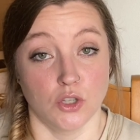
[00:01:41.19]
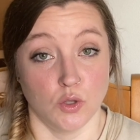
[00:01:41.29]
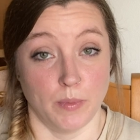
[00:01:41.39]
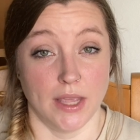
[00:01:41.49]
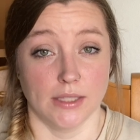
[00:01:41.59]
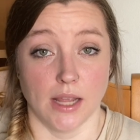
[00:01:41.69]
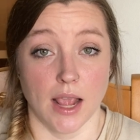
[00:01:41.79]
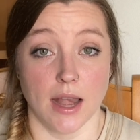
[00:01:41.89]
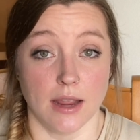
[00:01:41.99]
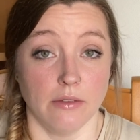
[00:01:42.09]
toothpaste,
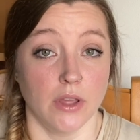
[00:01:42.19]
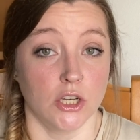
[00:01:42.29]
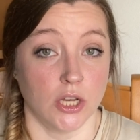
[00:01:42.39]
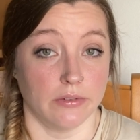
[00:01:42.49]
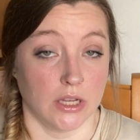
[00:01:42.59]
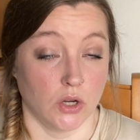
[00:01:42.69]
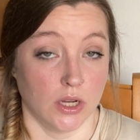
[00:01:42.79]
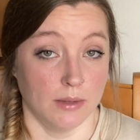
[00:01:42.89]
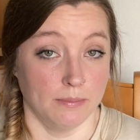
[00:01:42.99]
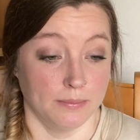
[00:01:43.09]
and even shaving
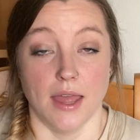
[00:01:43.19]
cream.